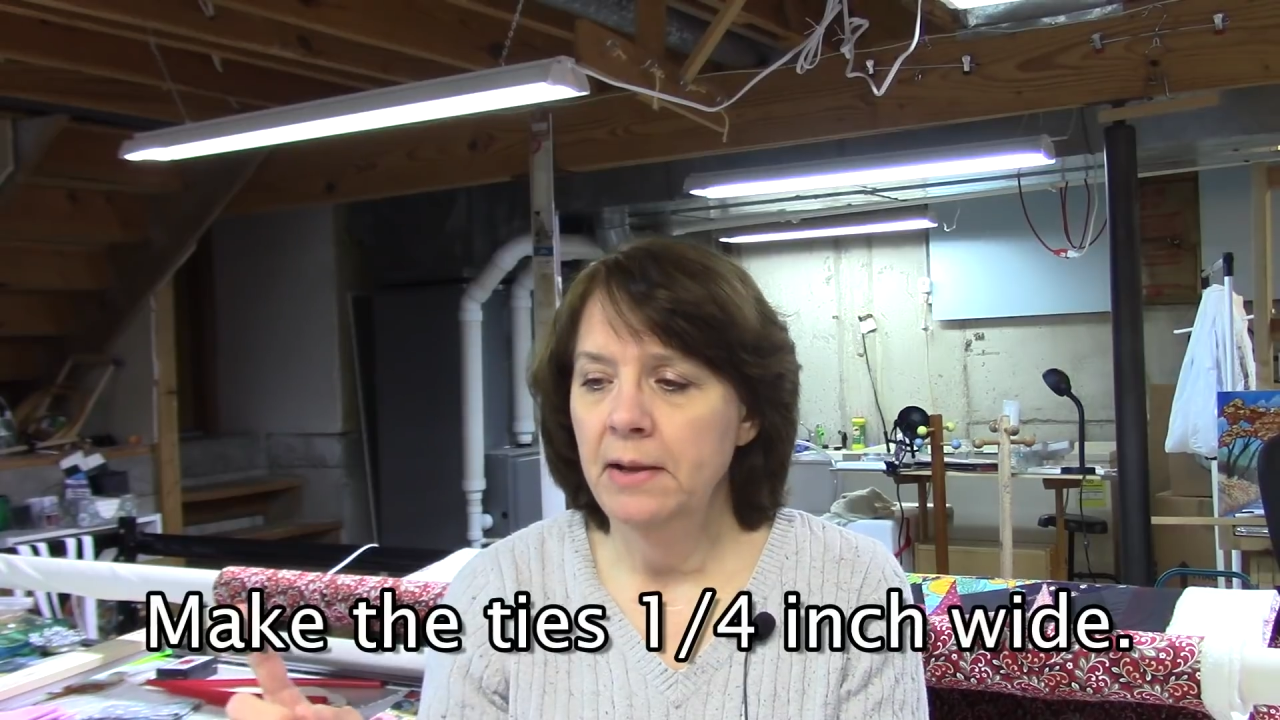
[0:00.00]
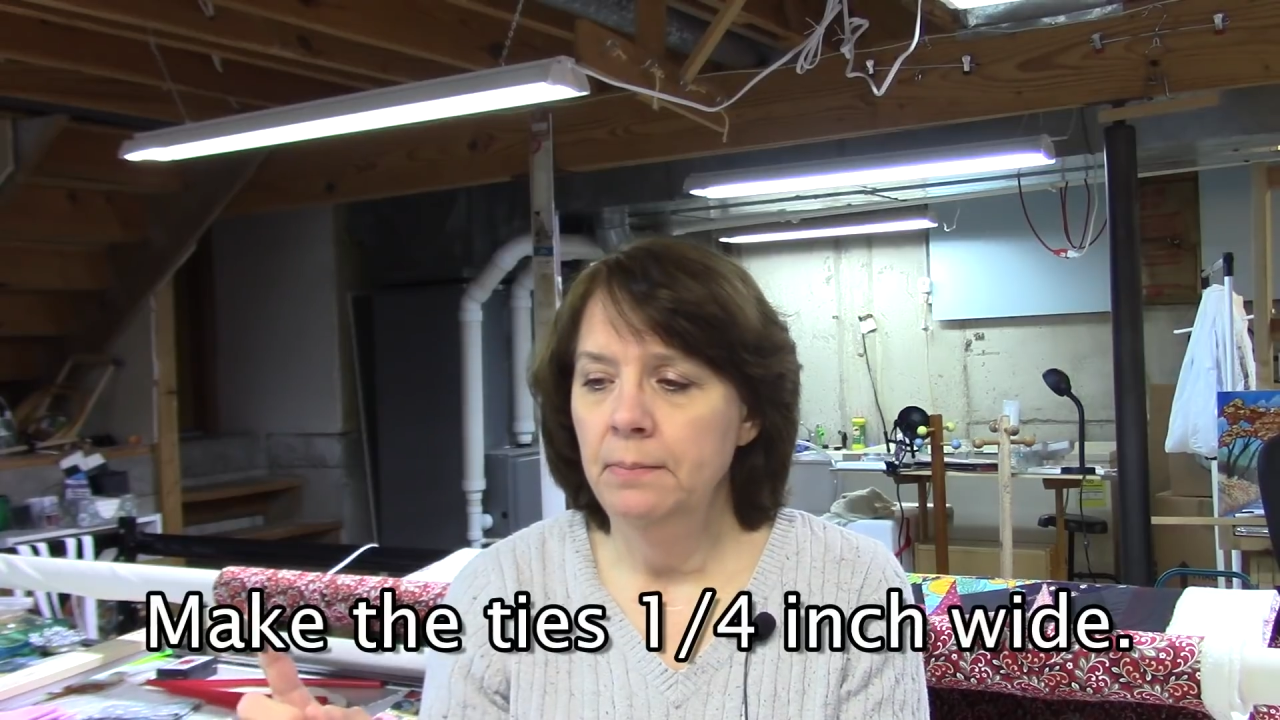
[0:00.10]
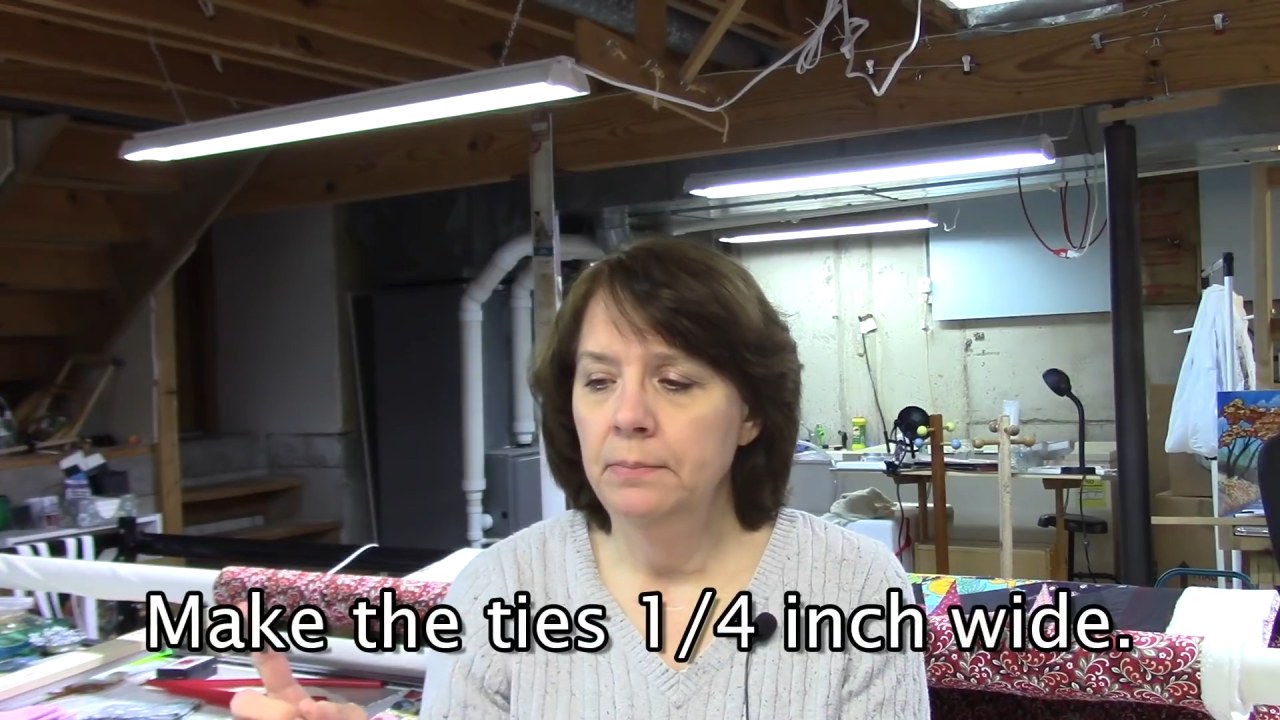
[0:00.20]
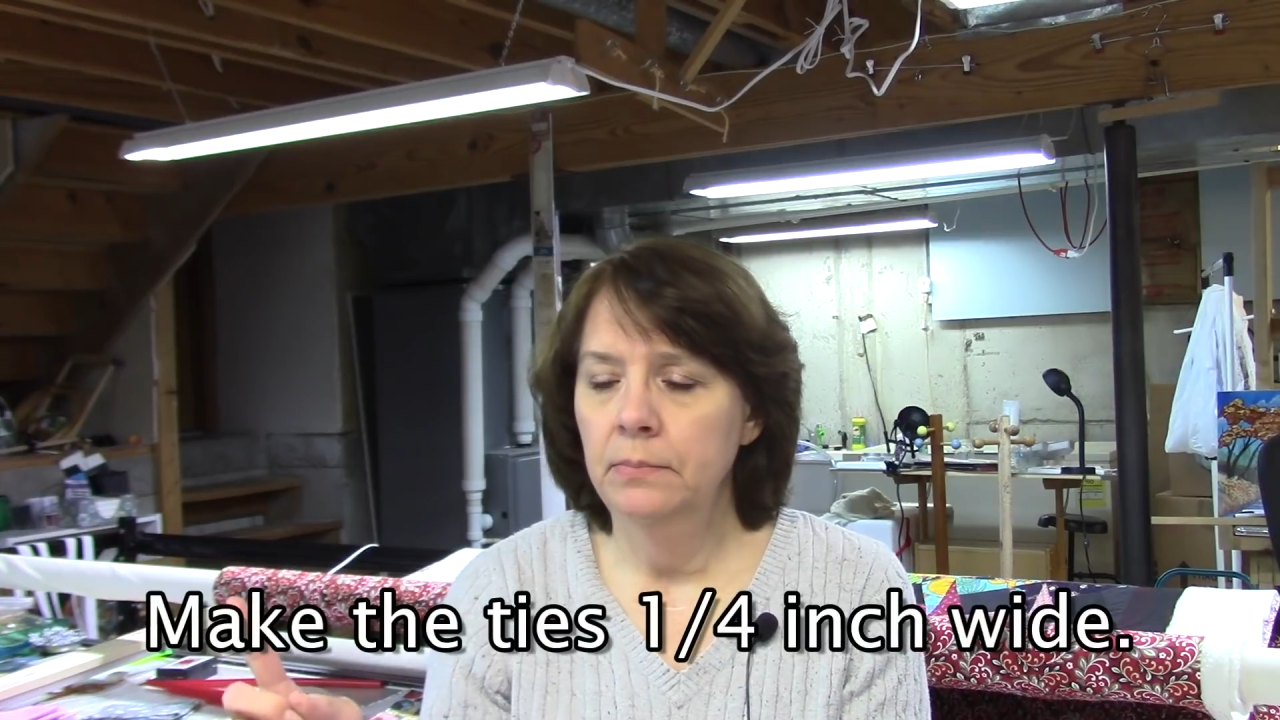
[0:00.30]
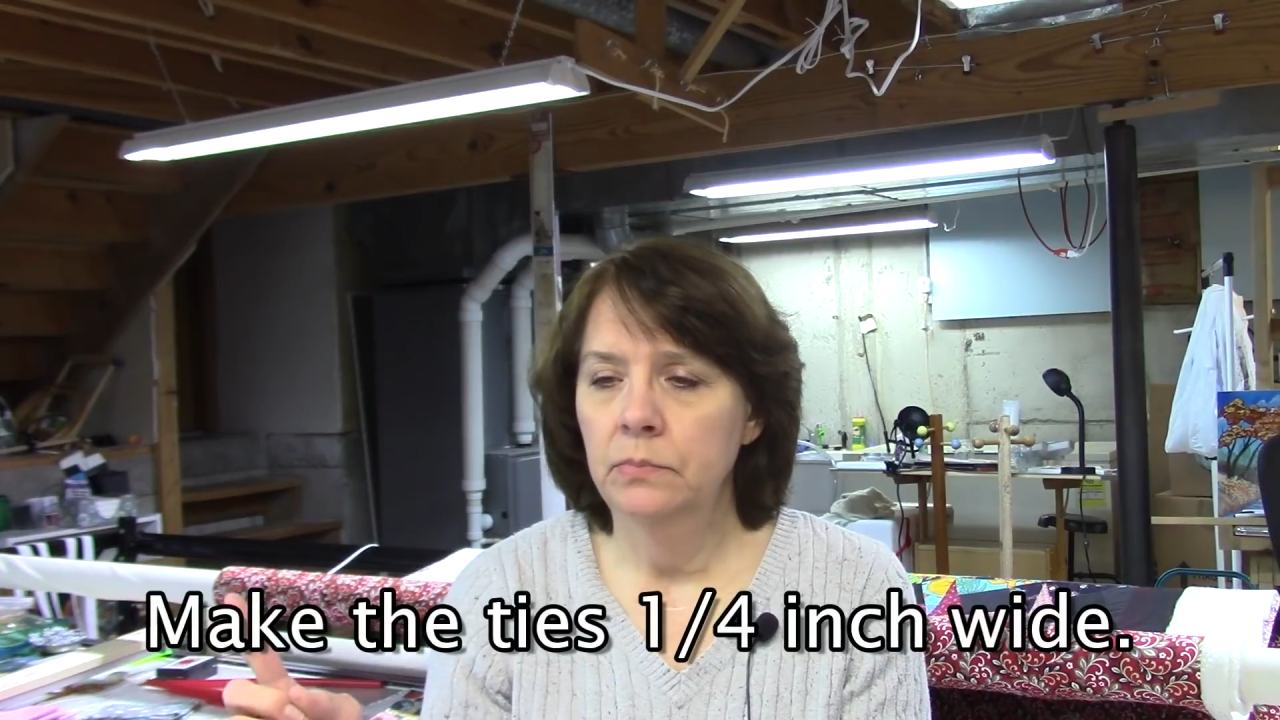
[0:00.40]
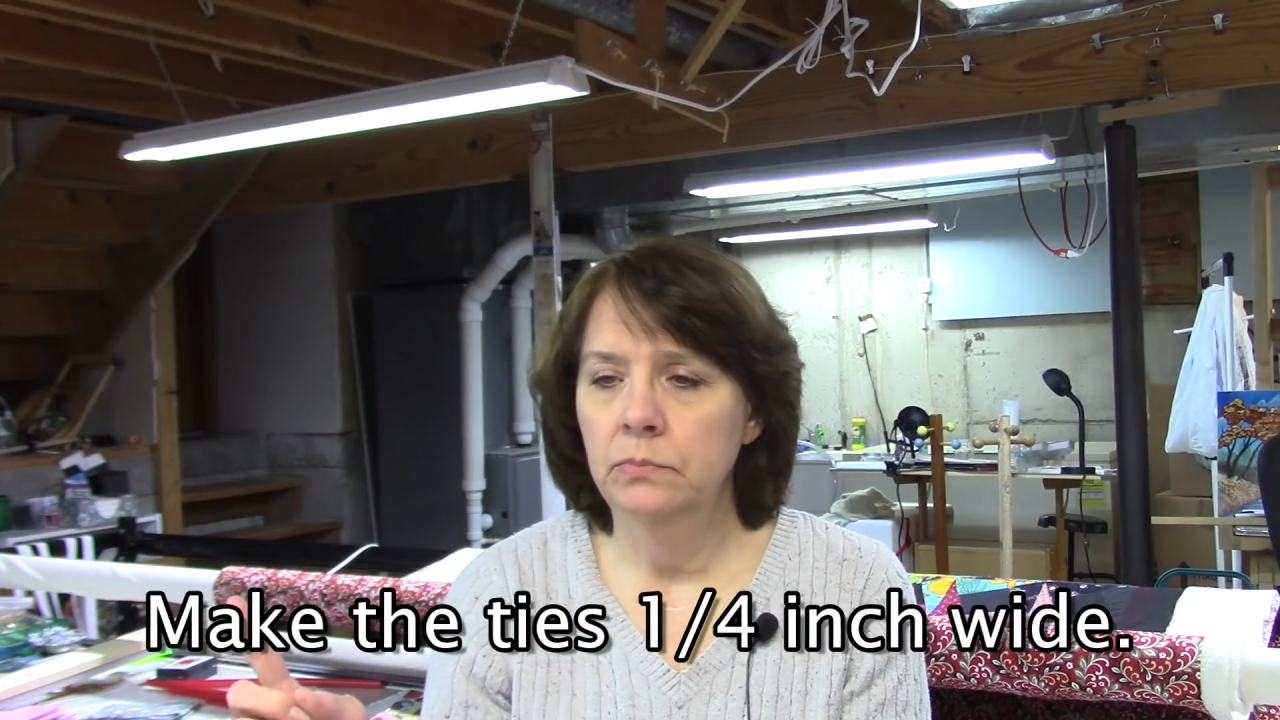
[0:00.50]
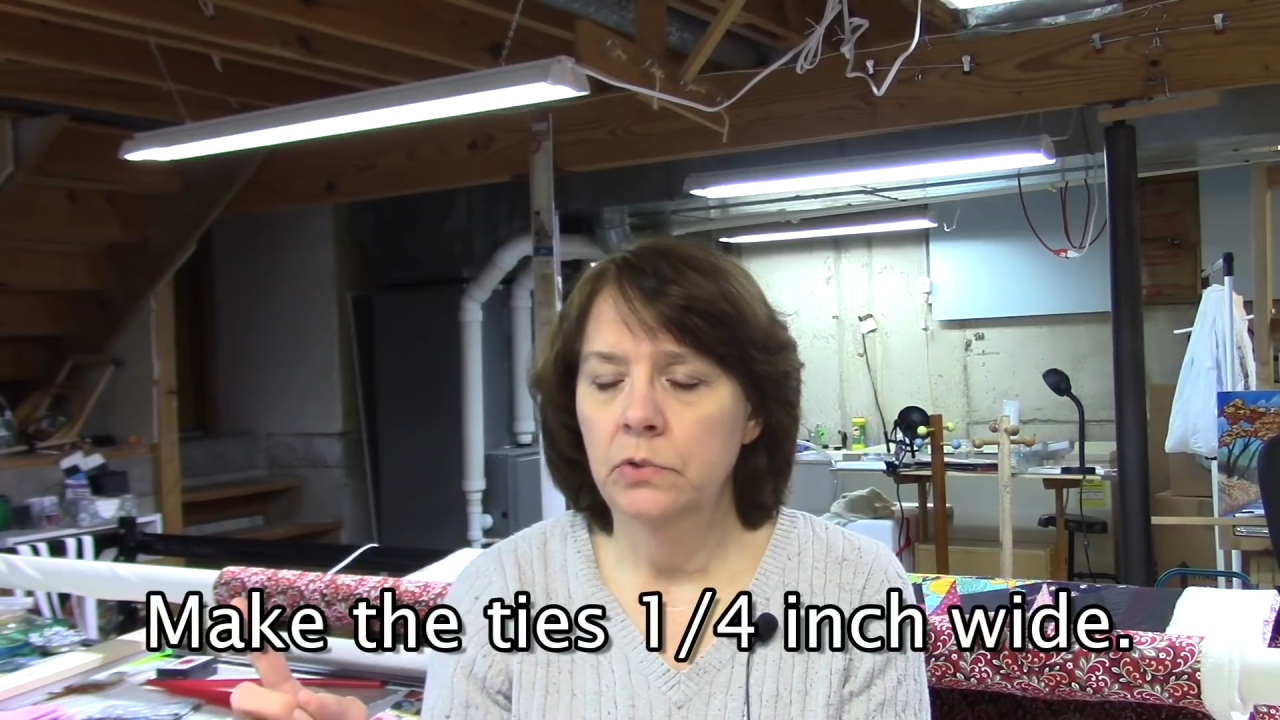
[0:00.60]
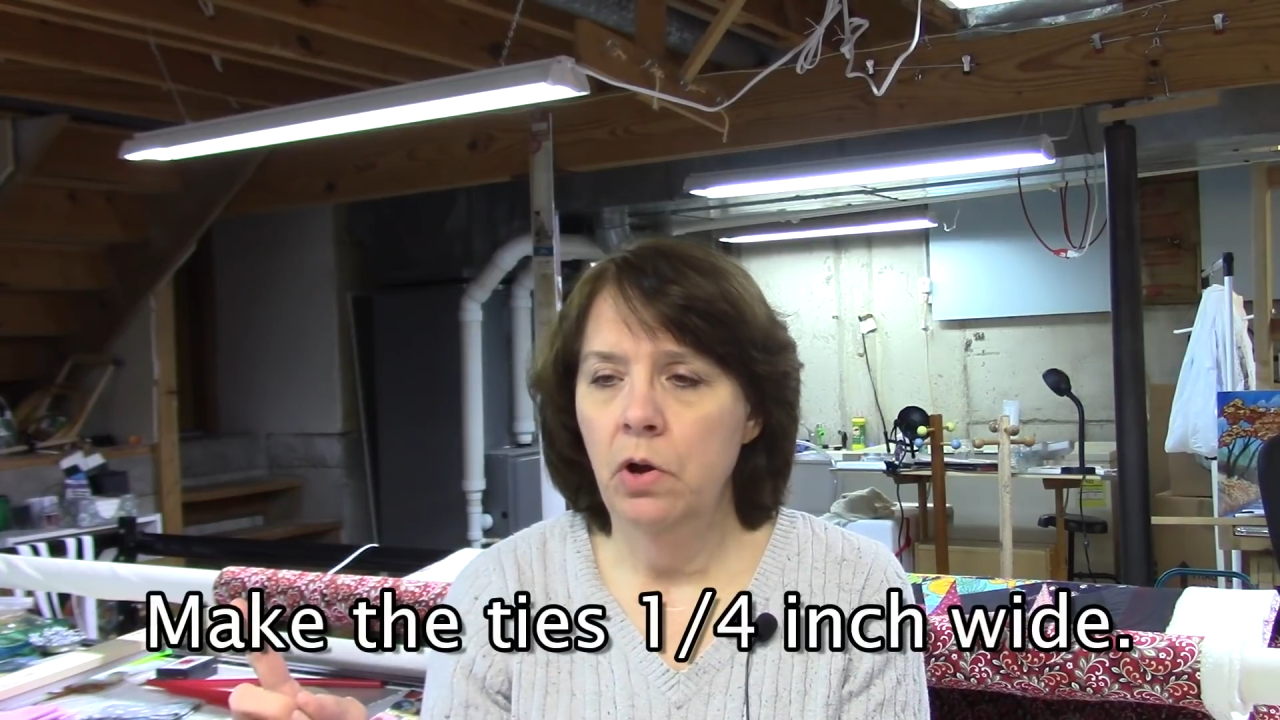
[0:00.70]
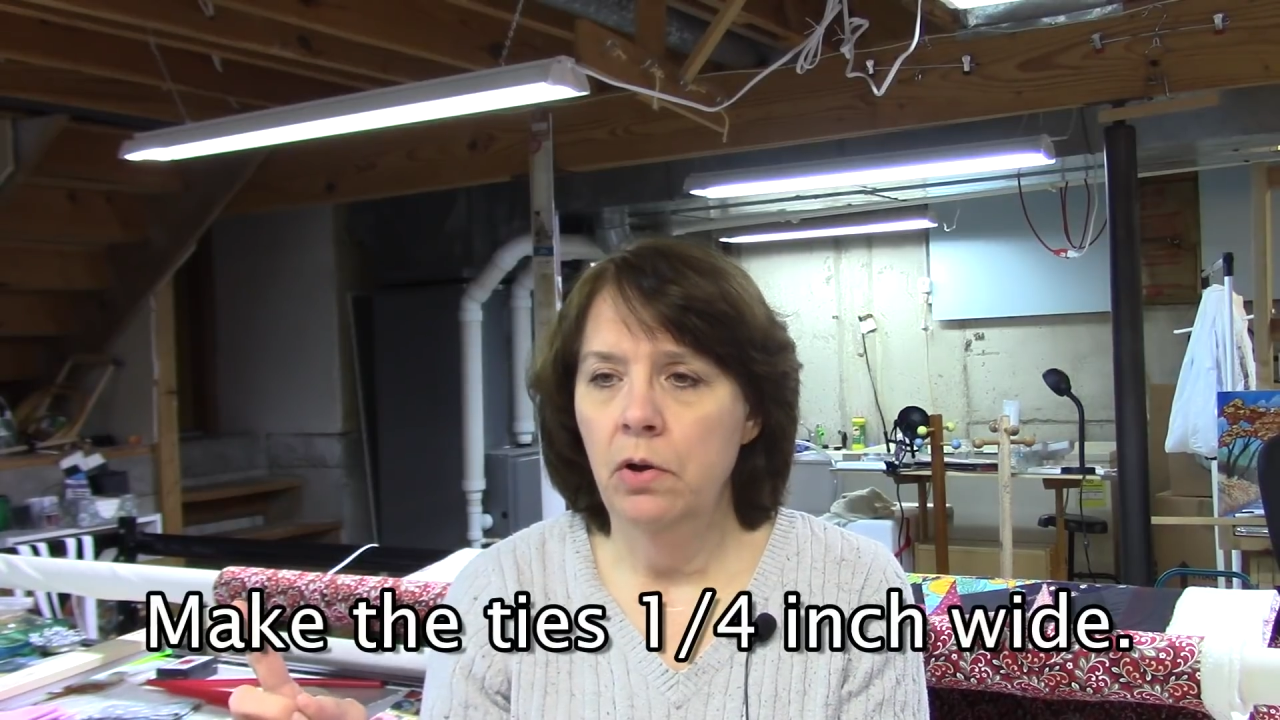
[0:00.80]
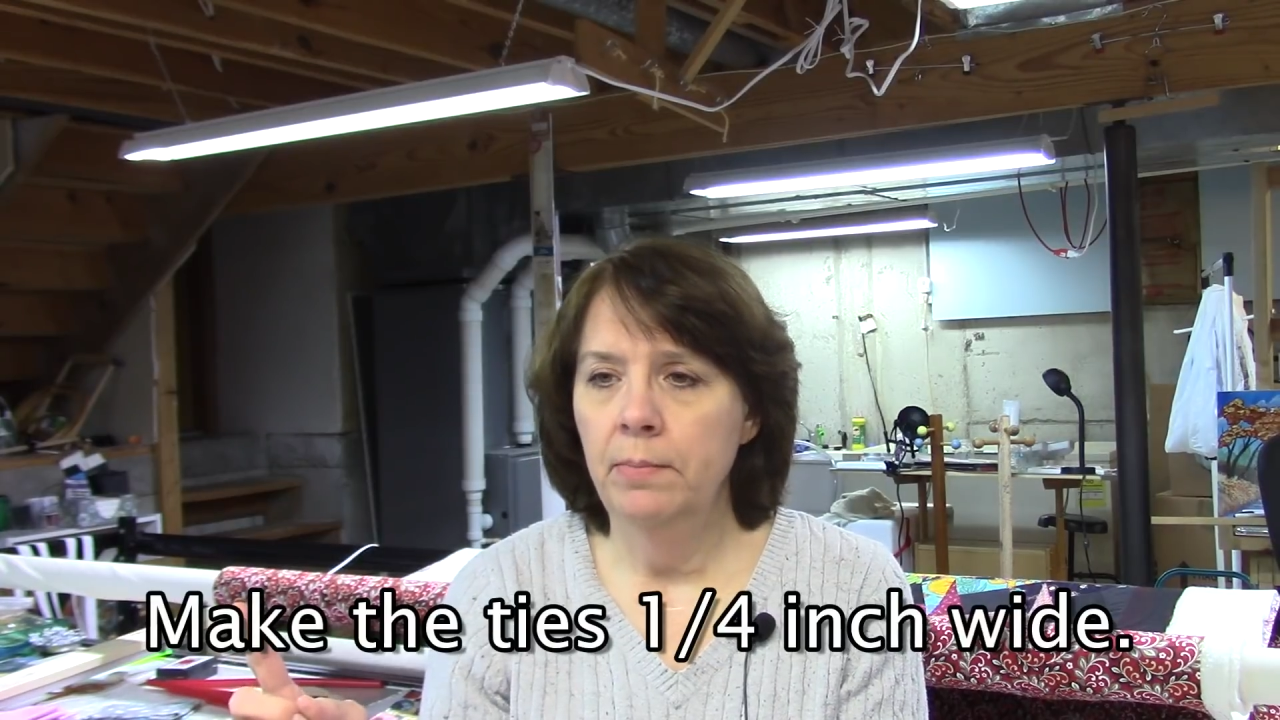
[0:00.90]
them
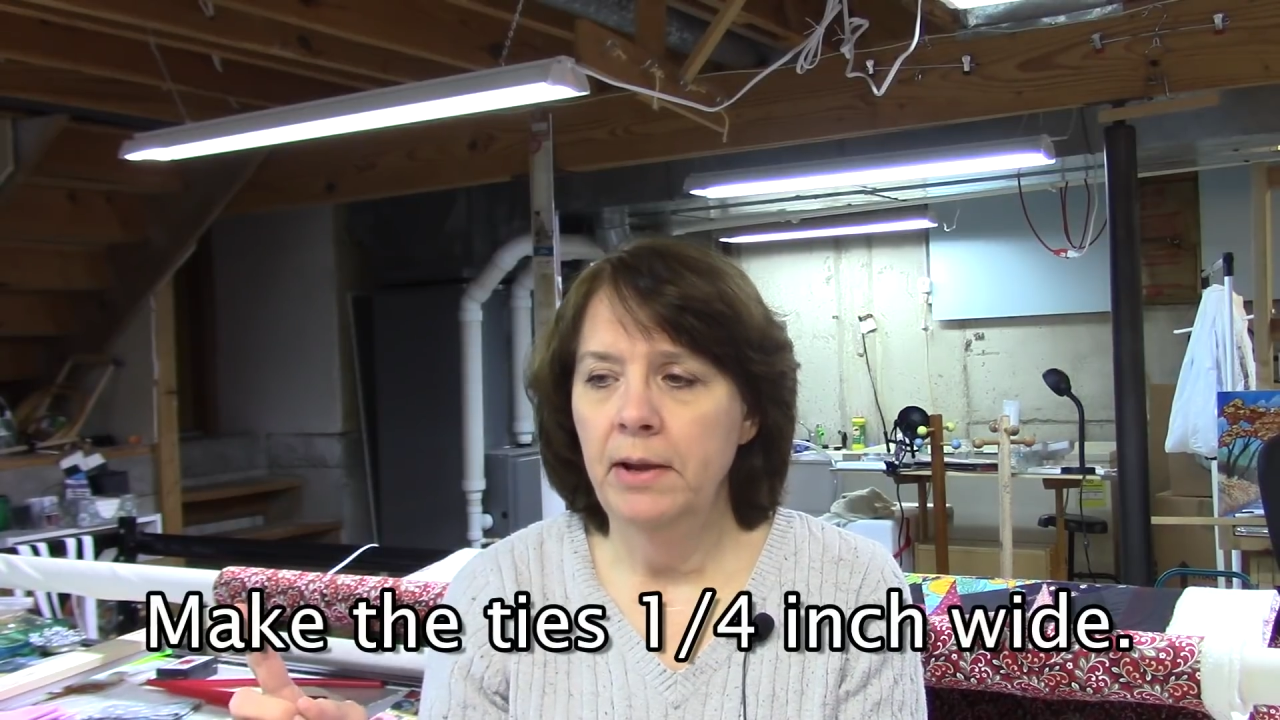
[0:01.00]
long,